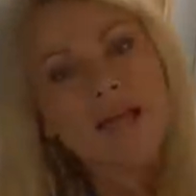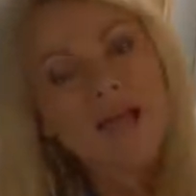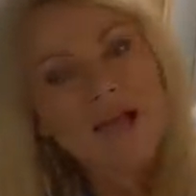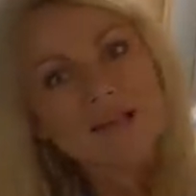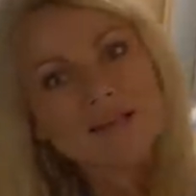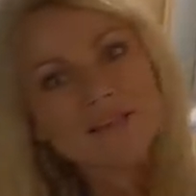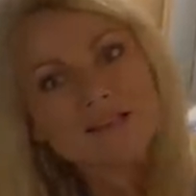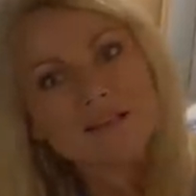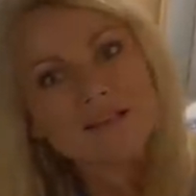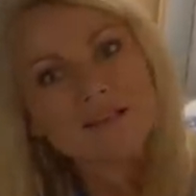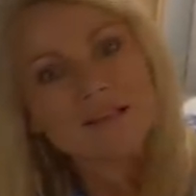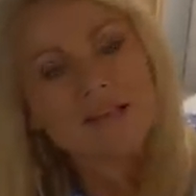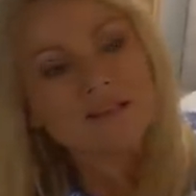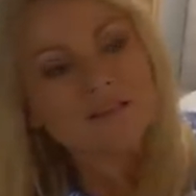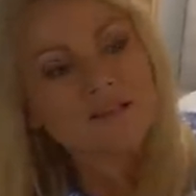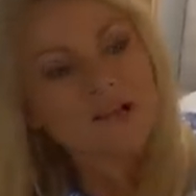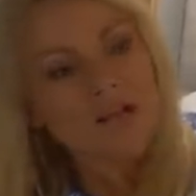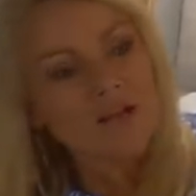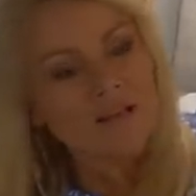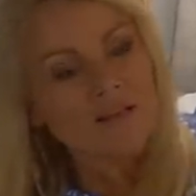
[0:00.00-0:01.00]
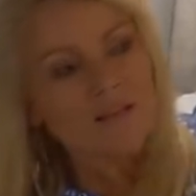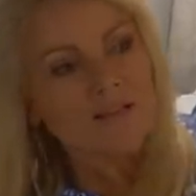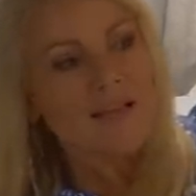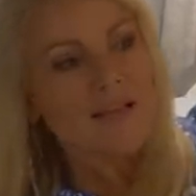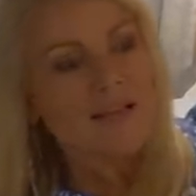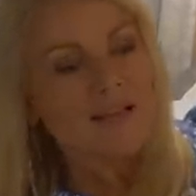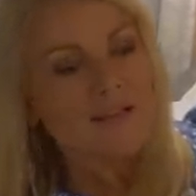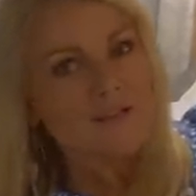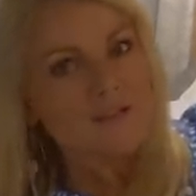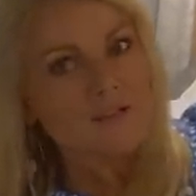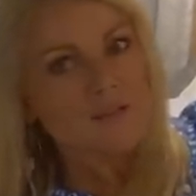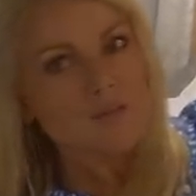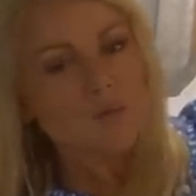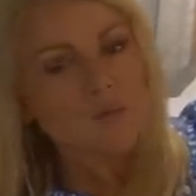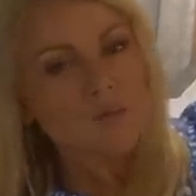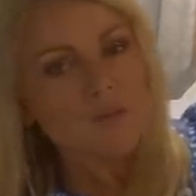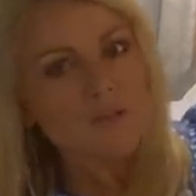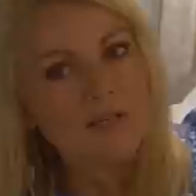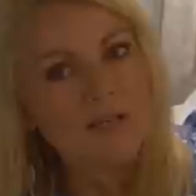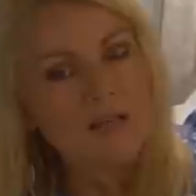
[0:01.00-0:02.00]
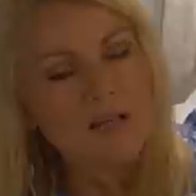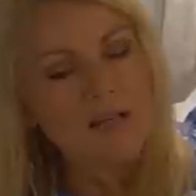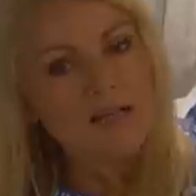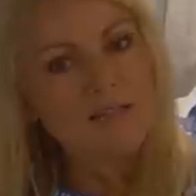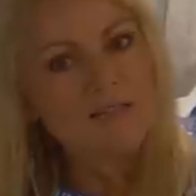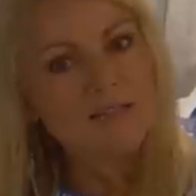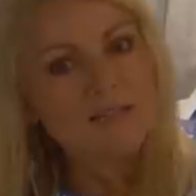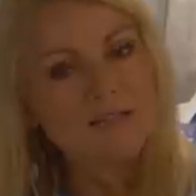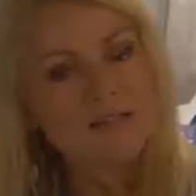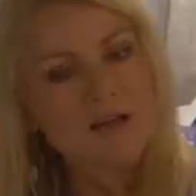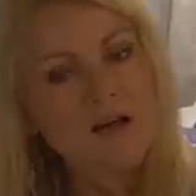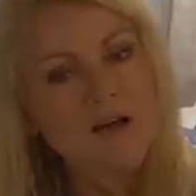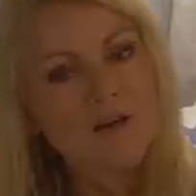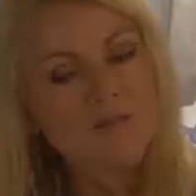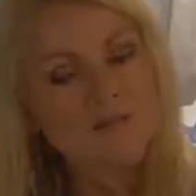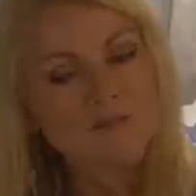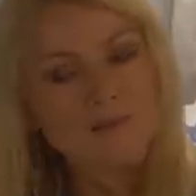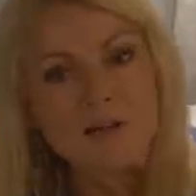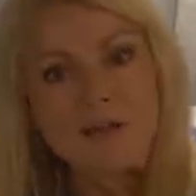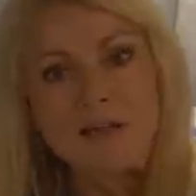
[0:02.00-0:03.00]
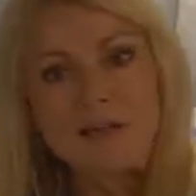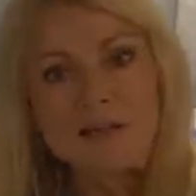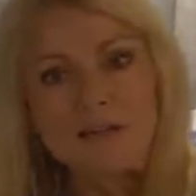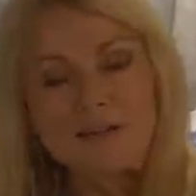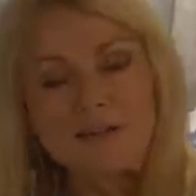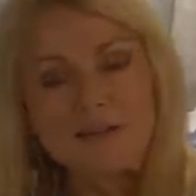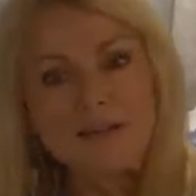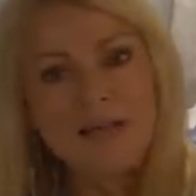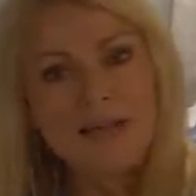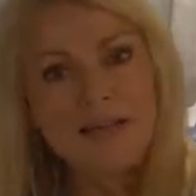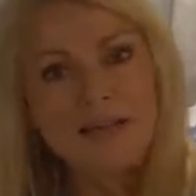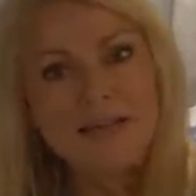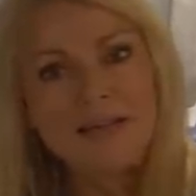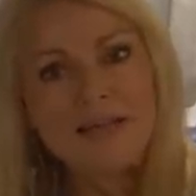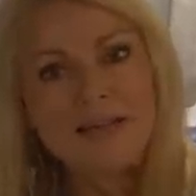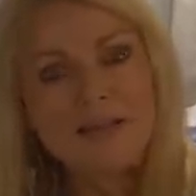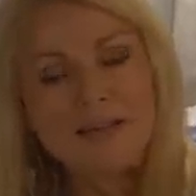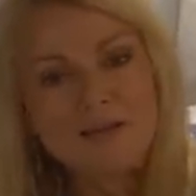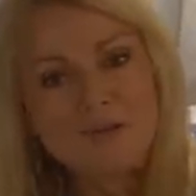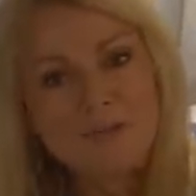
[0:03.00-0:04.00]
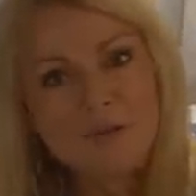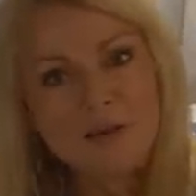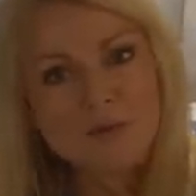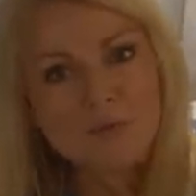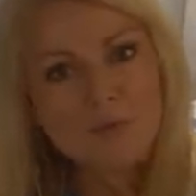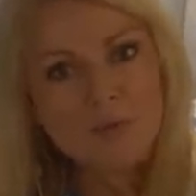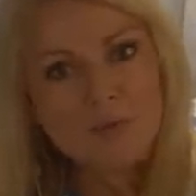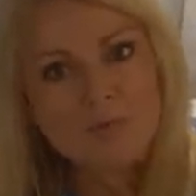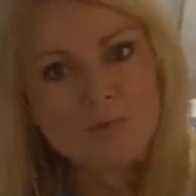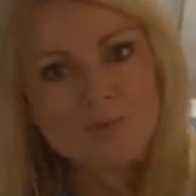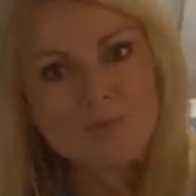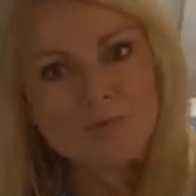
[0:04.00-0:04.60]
accent lights on and that gets it a really nice soft lighting in the bedroom.